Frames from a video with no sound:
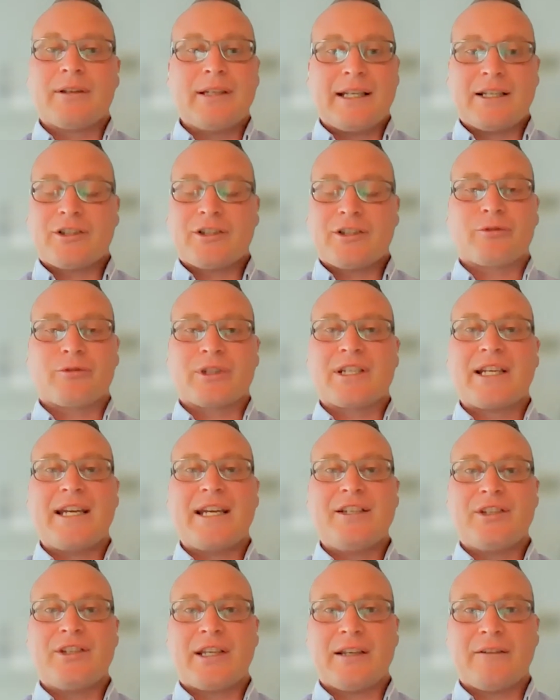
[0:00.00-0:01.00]

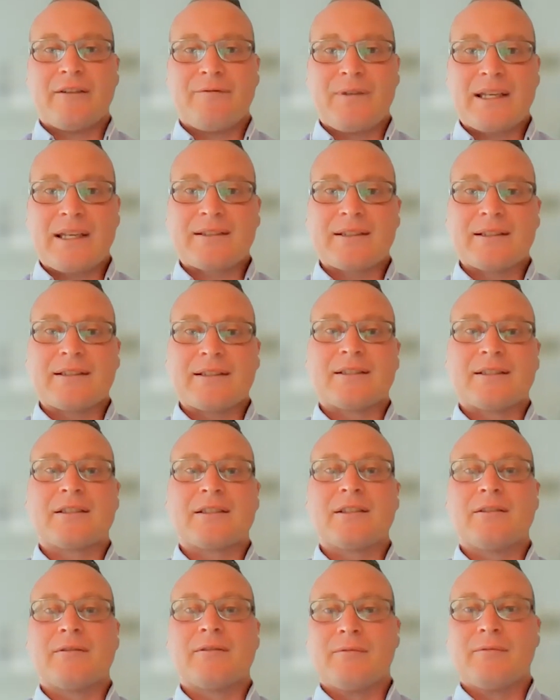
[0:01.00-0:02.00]
strategic investors,
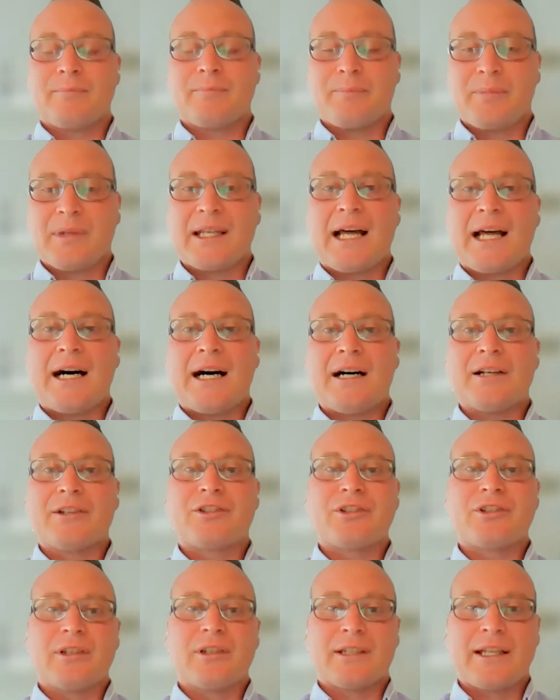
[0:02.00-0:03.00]

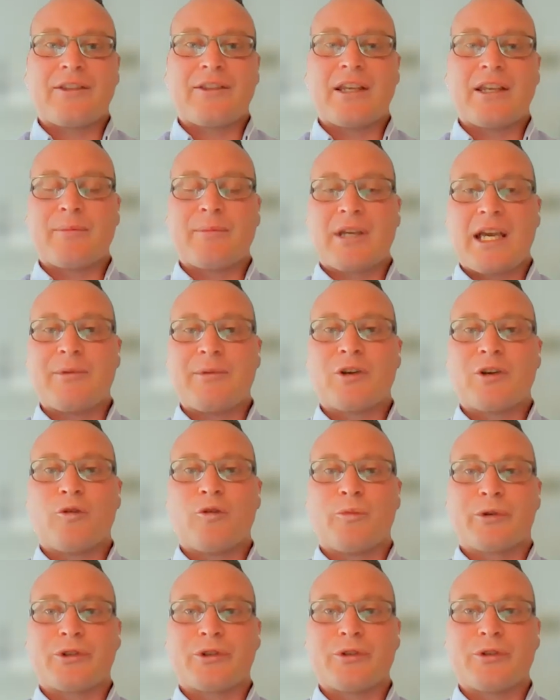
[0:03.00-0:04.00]
large lithium chemical
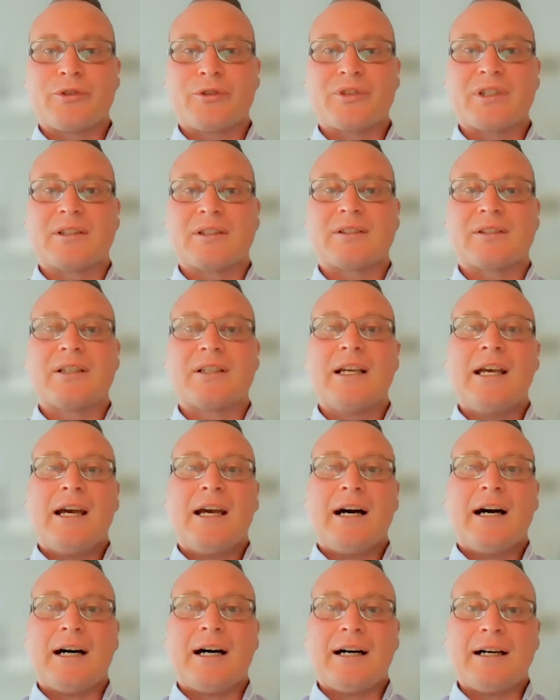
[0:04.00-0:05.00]
producers,
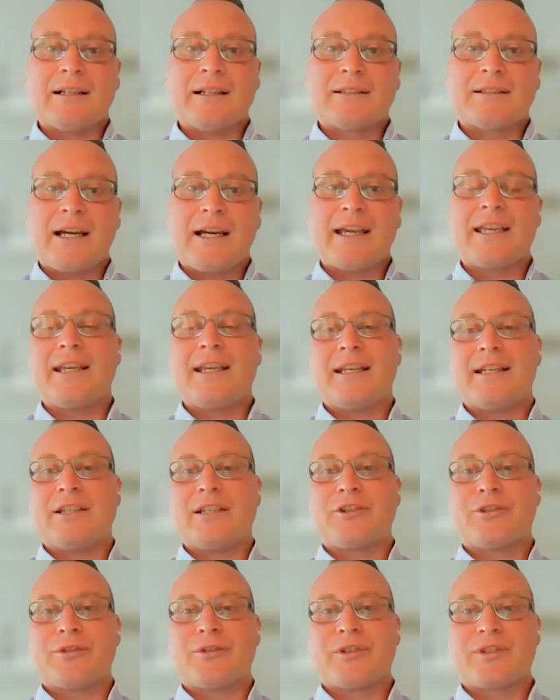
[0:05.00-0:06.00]
are taking an
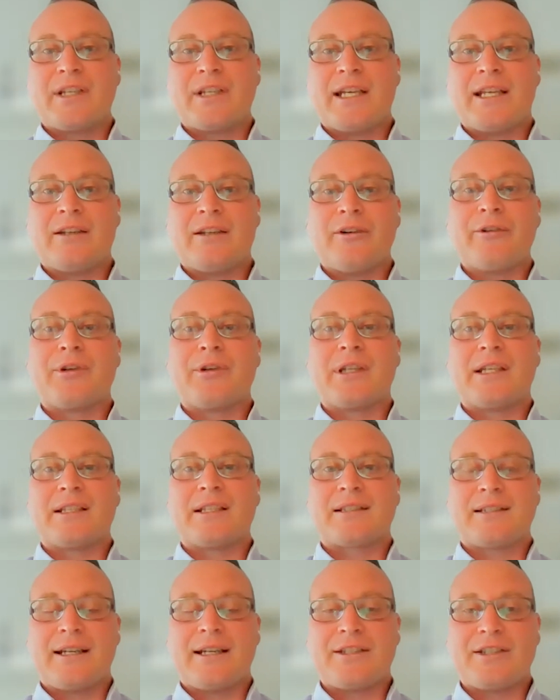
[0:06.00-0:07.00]
interest in earlier
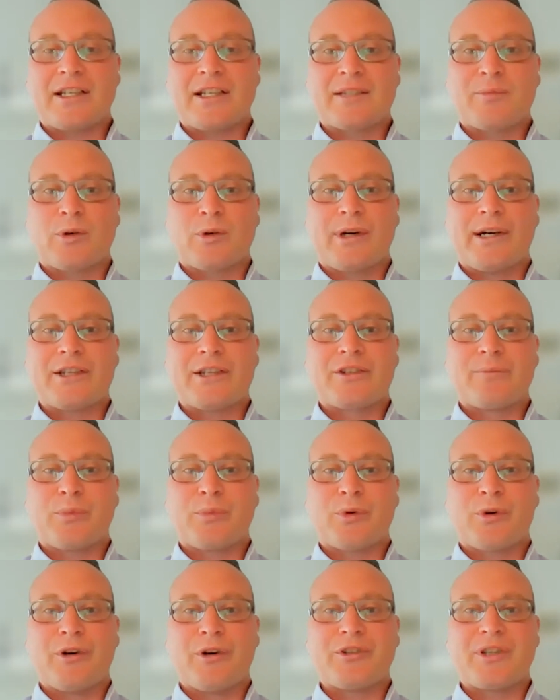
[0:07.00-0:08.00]
stage exploration
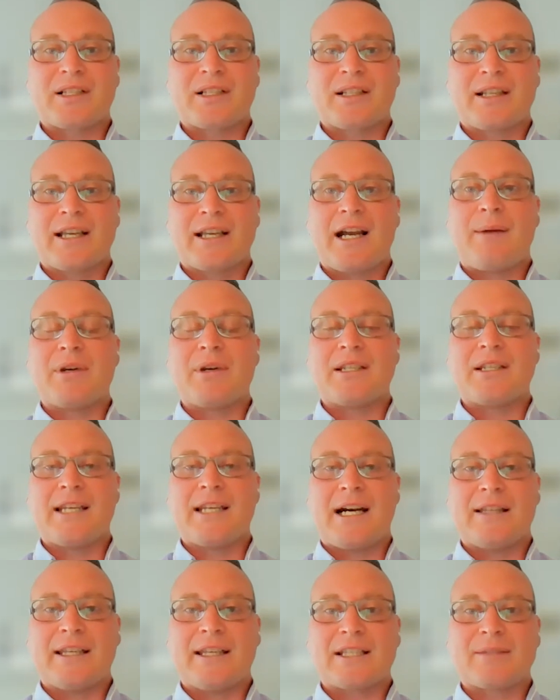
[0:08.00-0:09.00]
projects, and they're coming
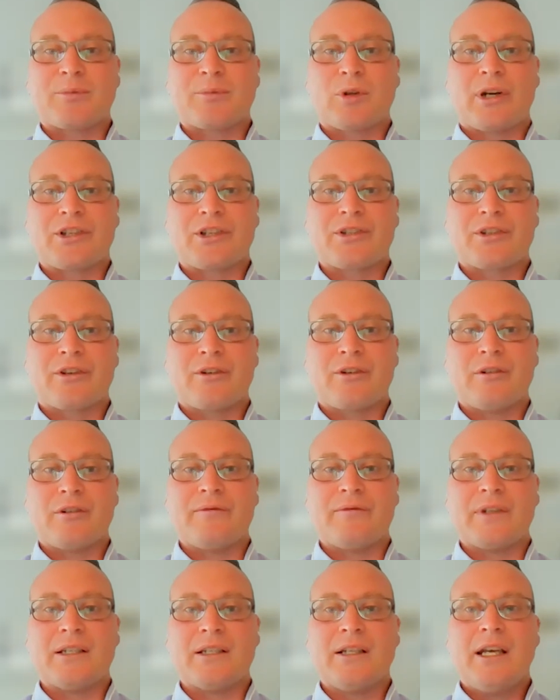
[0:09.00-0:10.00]
down the exploration
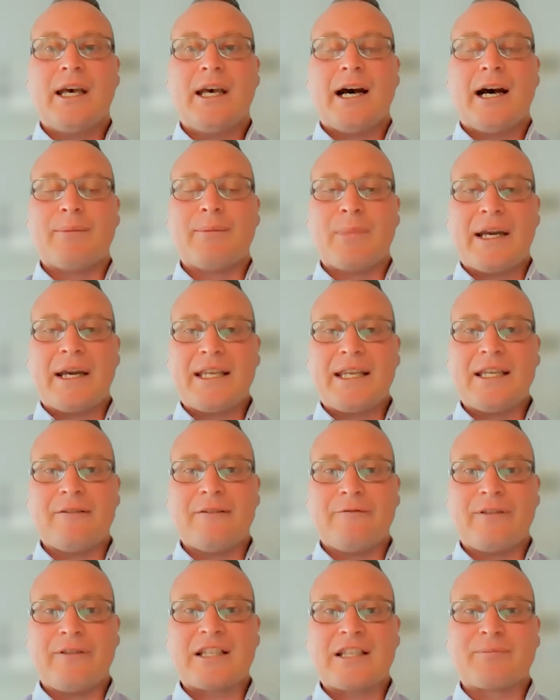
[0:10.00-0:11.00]
curve and making
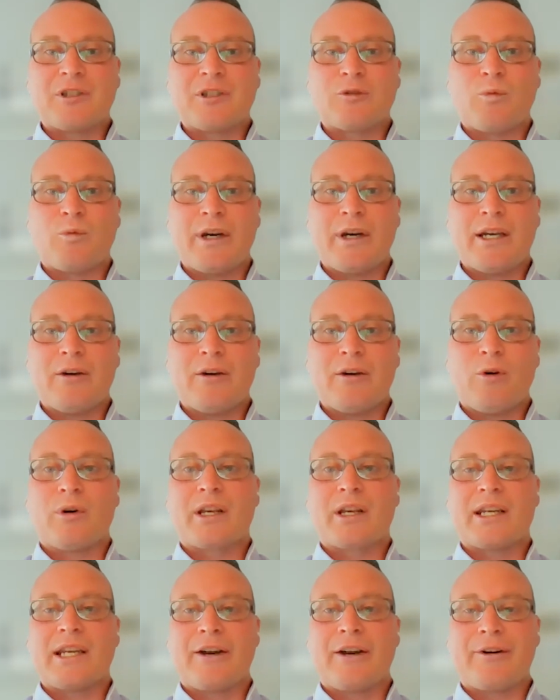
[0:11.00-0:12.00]
investments where
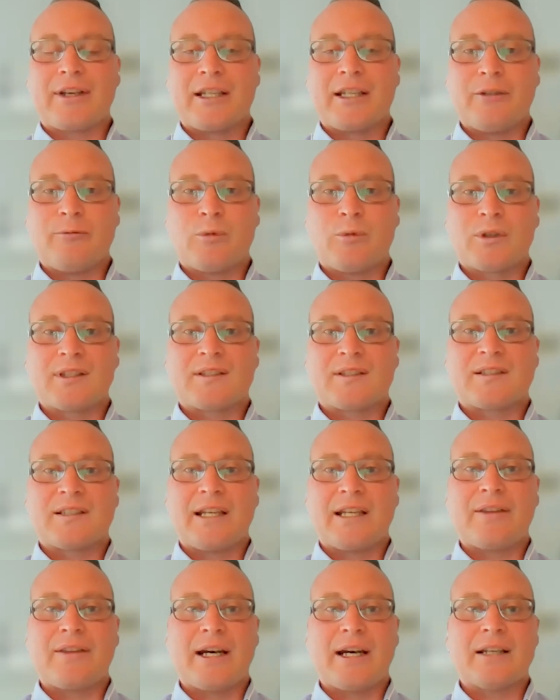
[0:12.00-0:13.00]
ordinarily wouldn't
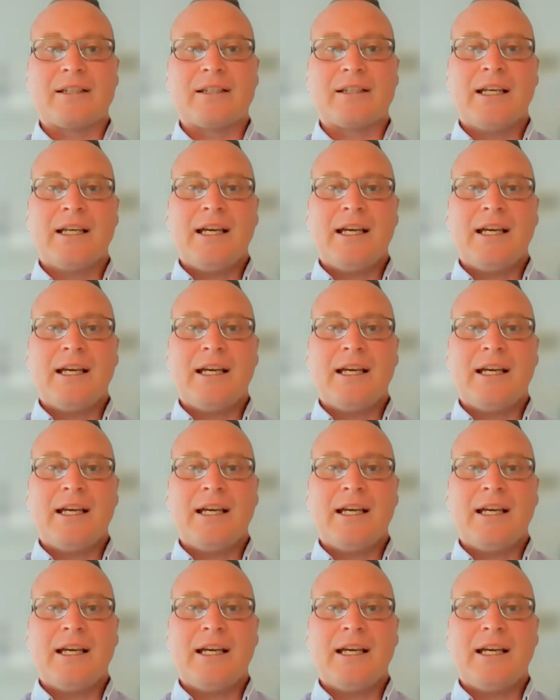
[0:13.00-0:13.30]
see that.